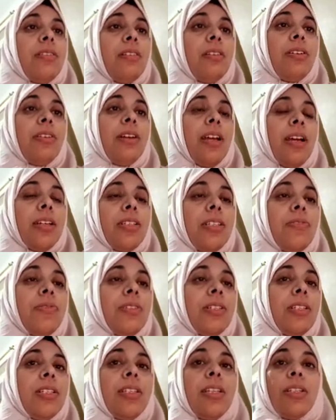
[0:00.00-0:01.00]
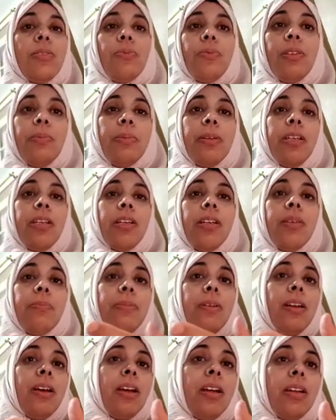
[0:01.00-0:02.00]
learning activities that will be
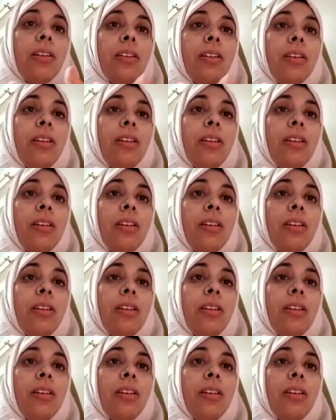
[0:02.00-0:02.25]
applied,